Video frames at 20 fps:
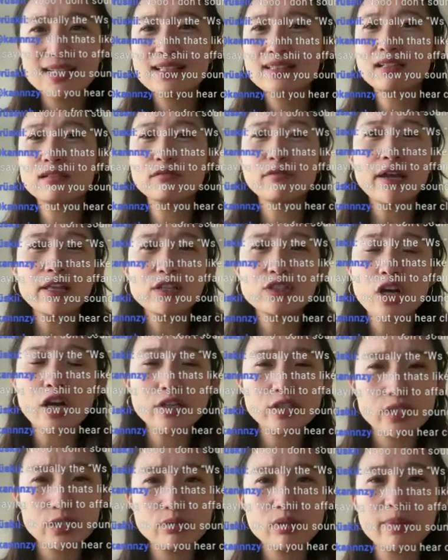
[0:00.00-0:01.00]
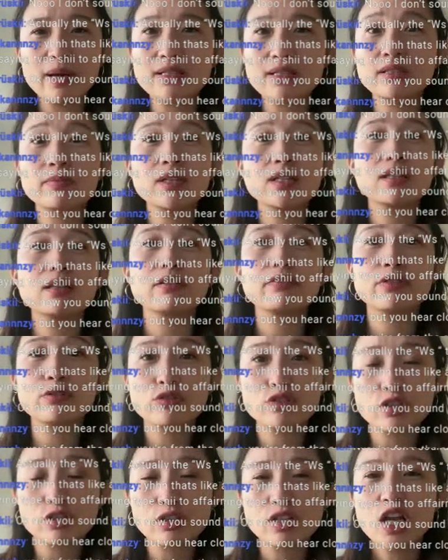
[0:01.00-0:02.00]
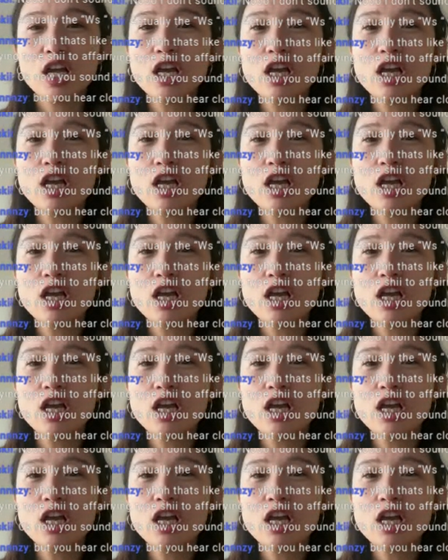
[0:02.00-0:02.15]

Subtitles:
They'd rather talk to you about something in the future.